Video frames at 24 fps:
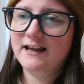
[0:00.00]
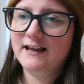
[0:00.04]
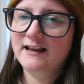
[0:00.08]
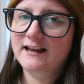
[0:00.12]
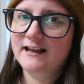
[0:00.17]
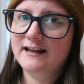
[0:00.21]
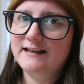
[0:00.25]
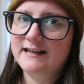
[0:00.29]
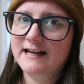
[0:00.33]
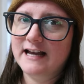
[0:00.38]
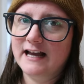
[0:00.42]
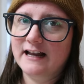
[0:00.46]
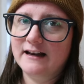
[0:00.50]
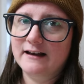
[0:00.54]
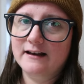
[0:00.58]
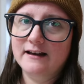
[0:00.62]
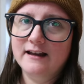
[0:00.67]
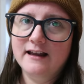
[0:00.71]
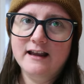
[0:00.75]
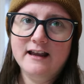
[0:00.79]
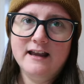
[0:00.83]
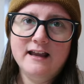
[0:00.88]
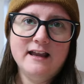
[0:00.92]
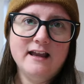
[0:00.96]
I can get
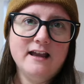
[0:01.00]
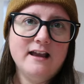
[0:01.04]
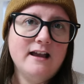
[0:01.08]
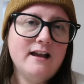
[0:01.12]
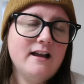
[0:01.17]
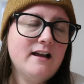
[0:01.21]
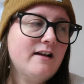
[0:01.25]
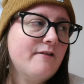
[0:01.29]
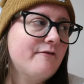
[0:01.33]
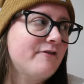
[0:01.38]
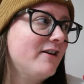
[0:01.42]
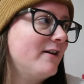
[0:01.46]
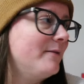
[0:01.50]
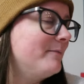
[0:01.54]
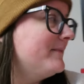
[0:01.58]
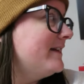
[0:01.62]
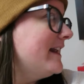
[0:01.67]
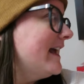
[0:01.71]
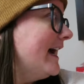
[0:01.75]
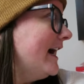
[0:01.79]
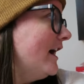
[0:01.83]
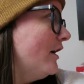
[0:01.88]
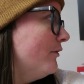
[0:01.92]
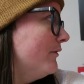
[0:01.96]
done from
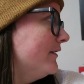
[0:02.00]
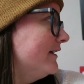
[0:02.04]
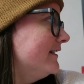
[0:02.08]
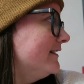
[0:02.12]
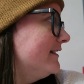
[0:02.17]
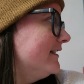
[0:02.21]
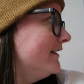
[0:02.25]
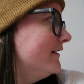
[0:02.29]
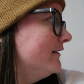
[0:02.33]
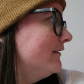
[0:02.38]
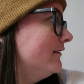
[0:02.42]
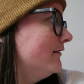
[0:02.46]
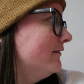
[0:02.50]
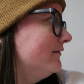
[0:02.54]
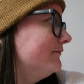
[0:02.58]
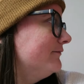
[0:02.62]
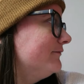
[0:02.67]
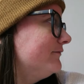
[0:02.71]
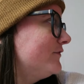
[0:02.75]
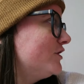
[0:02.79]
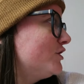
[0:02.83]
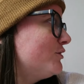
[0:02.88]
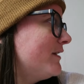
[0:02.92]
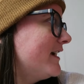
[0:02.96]
now until,
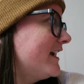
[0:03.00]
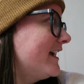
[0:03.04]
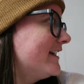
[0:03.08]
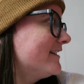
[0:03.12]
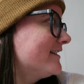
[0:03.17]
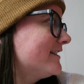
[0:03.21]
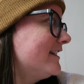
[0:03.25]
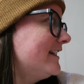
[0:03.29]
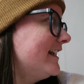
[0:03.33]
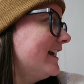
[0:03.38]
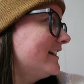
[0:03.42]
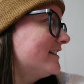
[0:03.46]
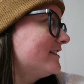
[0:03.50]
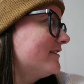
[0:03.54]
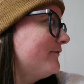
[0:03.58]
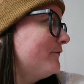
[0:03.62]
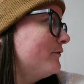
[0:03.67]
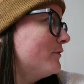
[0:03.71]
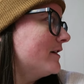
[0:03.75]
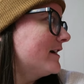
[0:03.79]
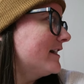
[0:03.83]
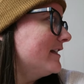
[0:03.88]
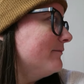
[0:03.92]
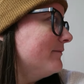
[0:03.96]
so I guess the next
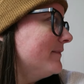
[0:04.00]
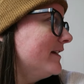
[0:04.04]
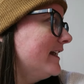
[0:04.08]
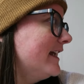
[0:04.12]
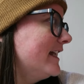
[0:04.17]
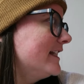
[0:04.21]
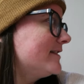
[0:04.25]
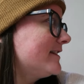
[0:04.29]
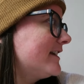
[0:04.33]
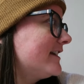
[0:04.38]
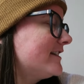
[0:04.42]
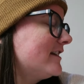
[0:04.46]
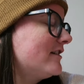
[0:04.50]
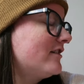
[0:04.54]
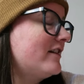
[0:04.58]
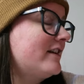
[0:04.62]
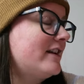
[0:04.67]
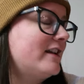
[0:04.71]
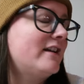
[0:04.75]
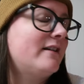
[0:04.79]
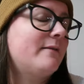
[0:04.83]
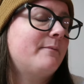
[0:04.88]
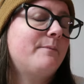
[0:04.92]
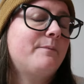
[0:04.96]
40 minutes, because I'm
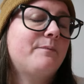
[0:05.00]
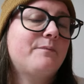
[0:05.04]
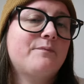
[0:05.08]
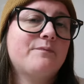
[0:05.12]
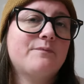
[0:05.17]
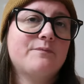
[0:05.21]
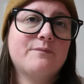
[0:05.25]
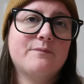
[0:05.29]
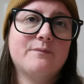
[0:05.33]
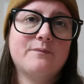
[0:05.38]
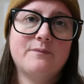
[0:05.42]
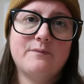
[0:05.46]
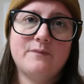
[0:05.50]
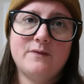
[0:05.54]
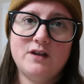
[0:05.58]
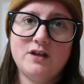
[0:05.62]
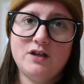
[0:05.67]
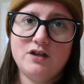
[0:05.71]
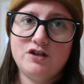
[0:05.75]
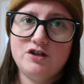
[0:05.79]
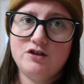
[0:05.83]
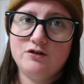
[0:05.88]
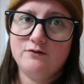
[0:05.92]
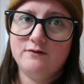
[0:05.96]
gonna
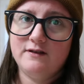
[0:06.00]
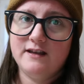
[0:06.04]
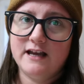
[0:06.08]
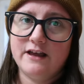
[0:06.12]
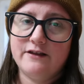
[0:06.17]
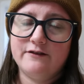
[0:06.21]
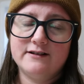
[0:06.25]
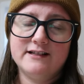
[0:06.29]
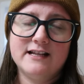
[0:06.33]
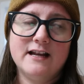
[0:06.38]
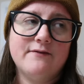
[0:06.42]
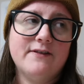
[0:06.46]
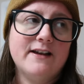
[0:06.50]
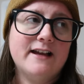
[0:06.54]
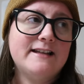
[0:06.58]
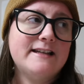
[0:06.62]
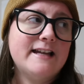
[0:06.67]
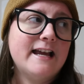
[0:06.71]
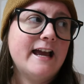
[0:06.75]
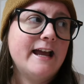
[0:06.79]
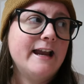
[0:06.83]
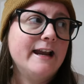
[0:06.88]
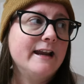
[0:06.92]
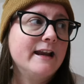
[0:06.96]
do the other stuff at
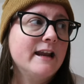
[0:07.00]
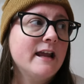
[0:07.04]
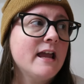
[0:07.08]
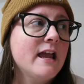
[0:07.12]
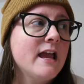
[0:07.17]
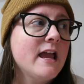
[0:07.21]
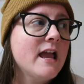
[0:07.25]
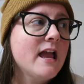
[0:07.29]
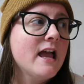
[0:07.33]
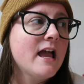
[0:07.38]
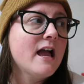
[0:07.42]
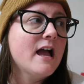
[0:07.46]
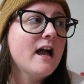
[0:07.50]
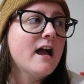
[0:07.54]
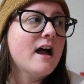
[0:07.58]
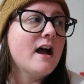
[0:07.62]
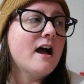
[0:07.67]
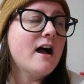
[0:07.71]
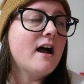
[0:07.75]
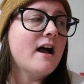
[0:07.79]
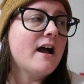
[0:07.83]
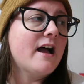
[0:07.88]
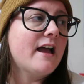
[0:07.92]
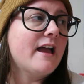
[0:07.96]
10.
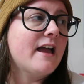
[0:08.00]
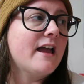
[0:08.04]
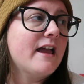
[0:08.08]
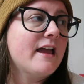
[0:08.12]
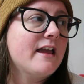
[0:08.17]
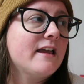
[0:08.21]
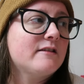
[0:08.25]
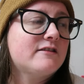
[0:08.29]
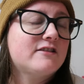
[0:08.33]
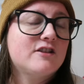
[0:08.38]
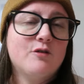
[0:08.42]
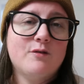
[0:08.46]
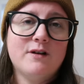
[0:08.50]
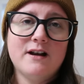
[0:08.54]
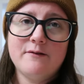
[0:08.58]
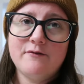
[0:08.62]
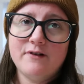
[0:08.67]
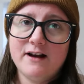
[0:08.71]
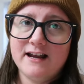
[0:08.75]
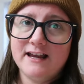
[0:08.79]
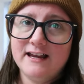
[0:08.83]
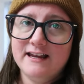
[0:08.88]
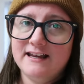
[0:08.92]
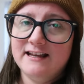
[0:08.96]
So
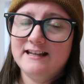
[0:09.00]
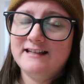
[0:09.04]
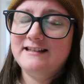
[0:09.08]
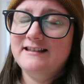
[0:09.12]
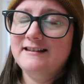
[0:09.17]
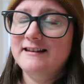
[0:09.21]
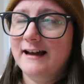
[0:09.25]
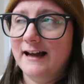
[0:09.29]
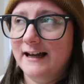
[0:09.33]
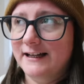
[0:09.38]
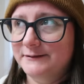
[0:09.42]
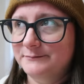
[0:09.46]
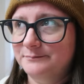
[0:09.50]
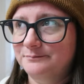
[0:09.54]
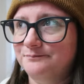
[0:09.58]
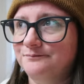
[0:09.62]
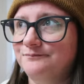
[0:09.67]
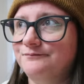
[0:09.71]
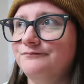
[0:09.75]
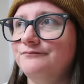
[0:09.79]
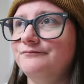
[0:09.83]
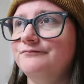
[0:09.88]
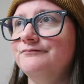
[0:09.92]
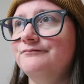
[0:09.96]
whatever I can get
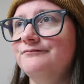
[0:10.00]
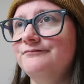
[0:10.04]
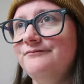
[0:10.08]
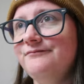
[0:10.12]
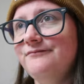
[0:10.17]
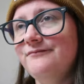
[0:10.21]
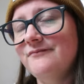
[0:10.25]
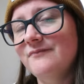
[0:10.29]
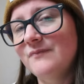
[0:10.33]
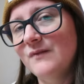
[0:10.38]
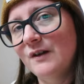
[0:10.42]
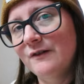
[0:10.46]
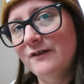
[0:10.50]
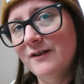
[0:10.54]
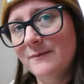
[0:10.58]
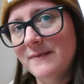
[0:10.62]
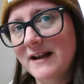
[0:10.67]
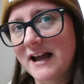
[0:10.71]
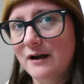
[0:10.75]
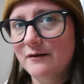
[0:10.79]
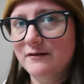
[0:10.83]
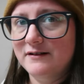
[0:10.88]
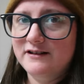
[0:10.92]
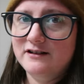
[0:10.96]
done from
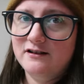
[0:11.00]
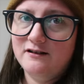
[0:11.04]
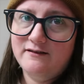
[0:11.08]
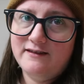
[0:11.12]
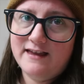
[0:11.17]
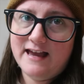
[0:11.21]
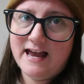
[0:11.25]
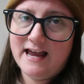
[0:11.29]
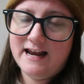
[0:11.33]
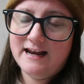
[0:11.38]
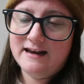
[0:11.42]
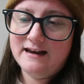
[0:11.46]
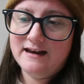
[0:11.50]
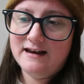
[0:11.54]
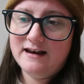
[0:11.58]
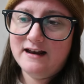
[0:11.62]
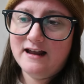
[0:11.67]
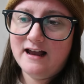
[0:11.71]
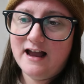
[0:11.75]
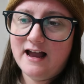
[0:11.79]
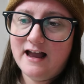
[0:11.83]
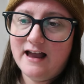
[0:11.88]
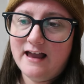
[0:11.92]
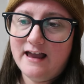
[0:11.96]
now until then,
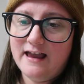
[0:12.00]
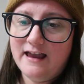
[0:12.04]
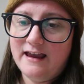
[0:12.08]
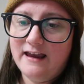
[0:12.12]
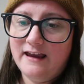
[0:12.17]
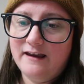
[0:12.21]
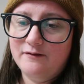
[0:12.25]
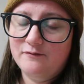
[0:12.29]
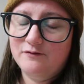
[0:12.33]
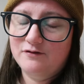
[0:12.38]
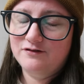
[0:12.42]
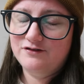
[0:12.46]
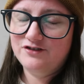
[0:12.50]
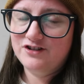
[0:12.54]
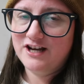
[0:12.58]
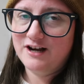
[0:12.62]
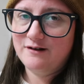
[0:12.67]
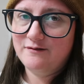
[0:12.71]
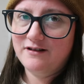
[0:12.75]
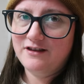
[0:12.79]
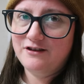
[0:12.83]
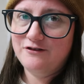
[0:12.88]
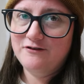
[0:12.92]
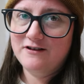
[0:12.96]
I will
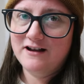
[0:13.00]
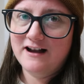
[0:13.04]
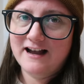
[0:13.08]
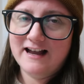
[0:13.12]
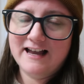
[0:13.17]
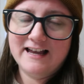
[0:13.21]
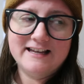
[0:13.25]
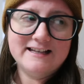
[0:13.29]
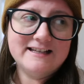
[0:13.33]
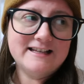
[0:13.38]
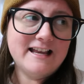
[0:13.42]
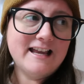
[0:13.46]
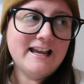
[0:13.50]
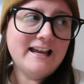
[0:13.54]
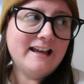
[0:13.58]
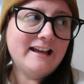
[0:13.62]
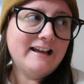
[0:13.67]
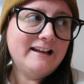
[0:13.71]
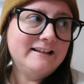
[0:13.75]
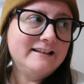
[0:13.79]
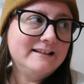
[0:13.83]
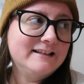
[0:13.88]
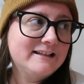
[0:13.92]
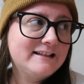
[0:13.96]
share with you guys
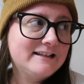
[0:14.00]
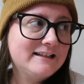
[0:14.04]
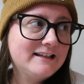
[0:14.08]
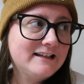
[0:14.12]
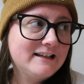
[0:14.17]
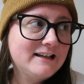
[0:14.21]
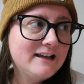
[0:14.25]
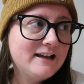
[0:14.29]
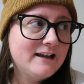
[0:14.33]
and